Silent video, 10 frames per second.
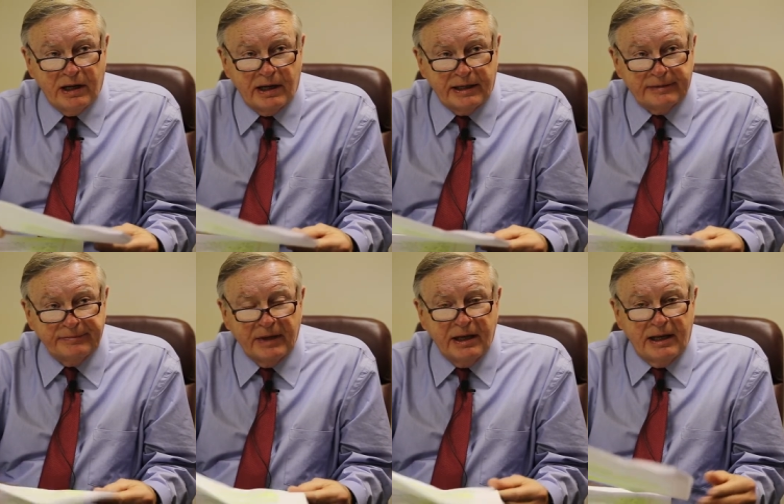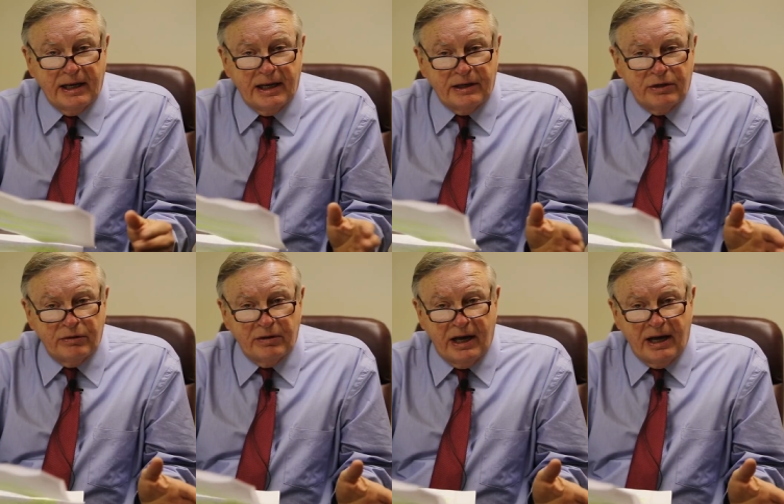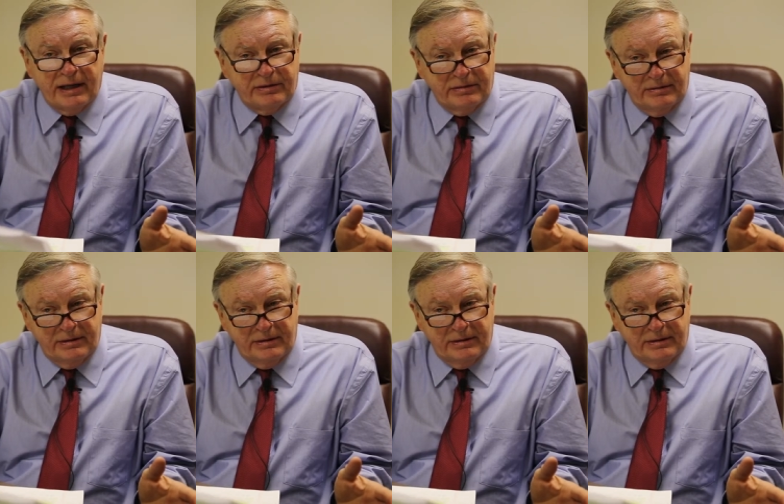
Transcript: like and do not